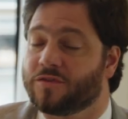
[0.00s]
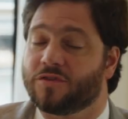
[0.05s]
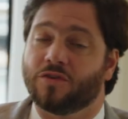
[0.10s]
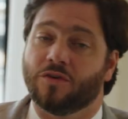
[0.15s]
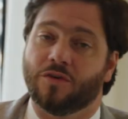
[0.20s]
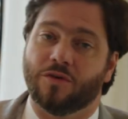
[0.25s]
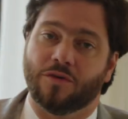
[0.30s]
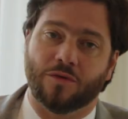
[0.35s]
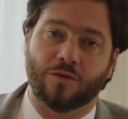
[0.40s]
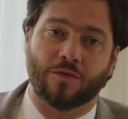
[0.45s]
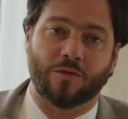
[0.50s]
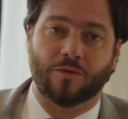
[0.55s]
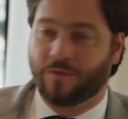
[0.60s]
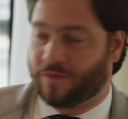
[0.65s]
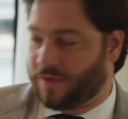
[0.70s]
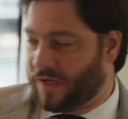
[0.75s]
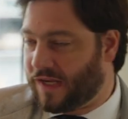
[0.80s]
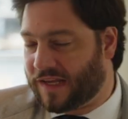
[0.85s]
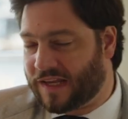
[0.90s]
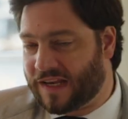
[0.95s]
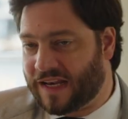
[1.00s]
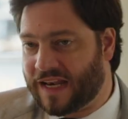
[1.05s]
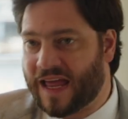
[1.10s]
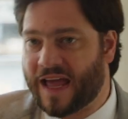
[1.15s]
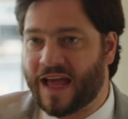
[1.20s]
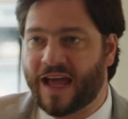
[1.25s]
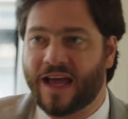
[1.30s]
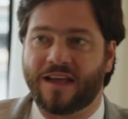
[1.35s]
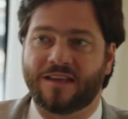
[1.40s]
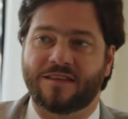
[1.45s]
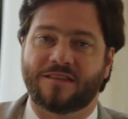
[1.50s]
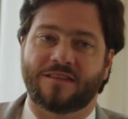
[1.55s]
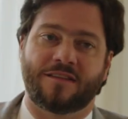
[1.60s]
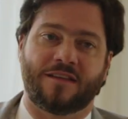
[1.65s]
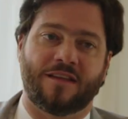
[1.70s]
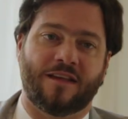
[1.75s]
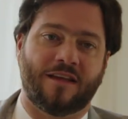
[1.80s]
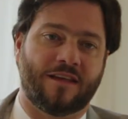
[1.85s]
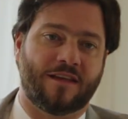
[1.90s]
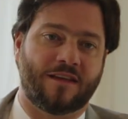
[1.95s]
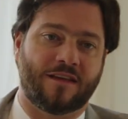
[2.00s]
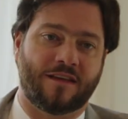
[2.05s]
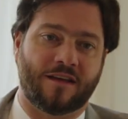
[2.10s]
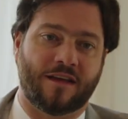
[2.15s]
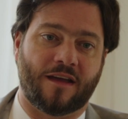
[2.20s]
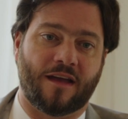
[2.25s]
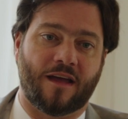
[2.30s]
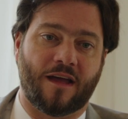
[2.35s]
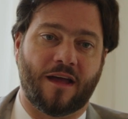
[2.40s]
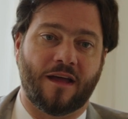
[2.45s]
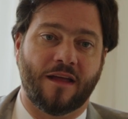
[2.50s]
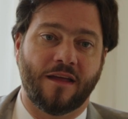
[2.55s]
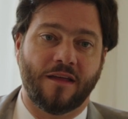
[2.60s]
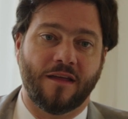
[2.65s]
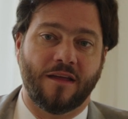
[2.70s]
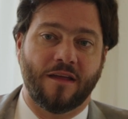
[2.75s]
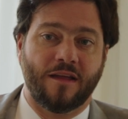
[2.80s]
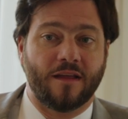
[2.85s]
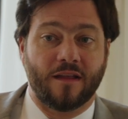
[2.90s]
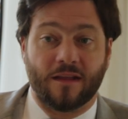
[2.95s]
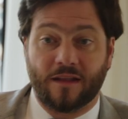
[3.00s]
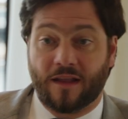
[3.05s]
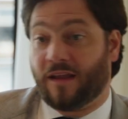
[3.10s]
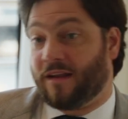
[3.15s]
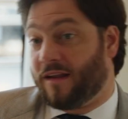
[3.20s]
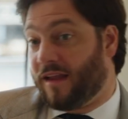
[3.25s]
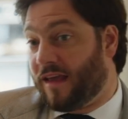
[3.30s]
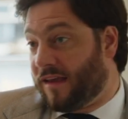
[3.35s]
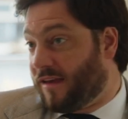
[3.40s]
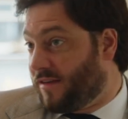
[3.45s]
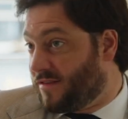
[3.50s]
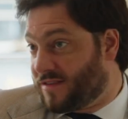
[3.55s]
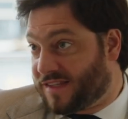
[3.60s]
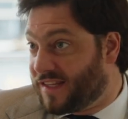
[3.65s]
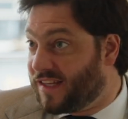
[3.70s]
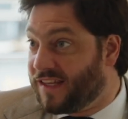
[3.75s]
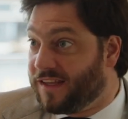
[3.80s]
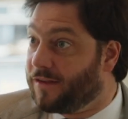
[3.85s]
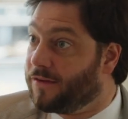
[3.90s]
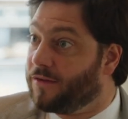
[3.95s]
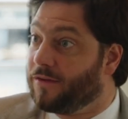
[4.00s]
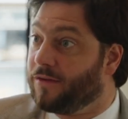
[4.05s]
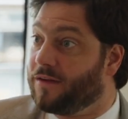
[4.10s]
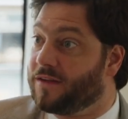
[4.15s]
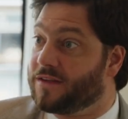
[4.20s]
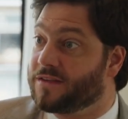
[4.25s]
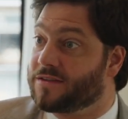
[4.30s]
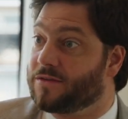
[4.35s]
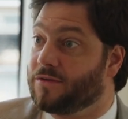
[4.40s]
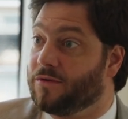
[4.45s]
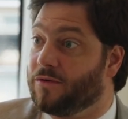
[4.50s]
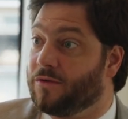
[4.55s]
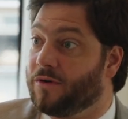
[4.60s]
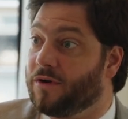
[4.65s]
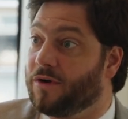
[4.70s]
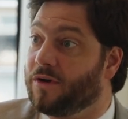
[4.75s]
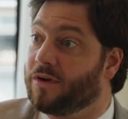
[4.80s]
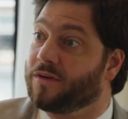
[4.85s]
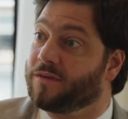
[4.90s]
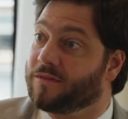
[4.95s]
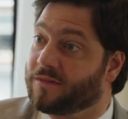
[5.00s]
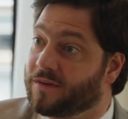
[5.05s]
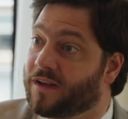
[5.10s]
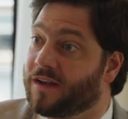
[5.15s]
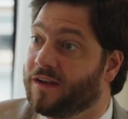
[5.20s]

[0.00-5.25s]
So like glass, like steel and so on.